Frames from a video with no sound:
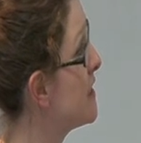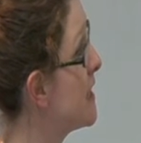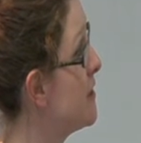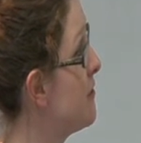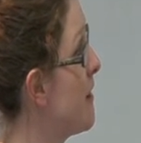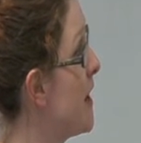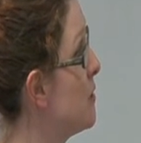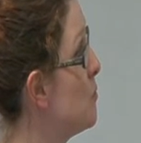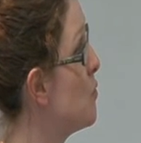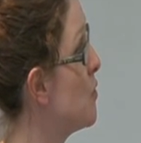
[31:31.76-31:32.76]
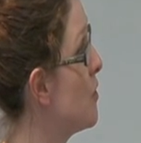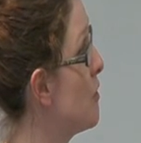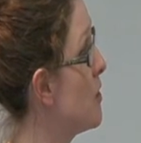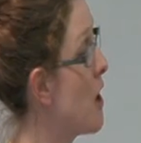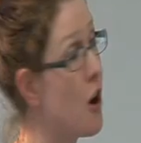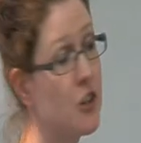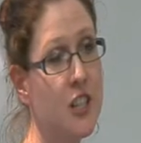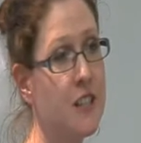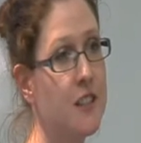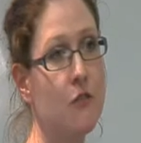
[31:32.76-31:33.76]
identified more R
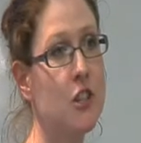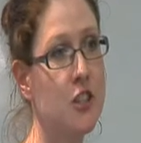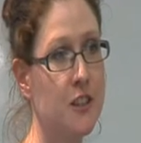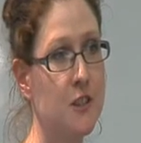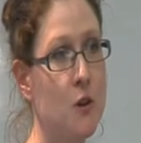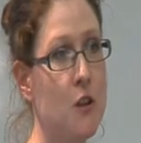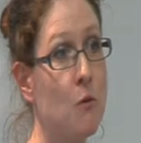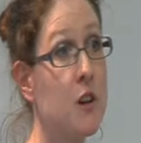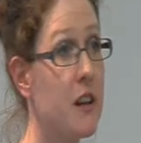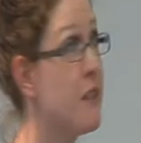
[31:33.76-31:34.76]
genes in regions where there weren't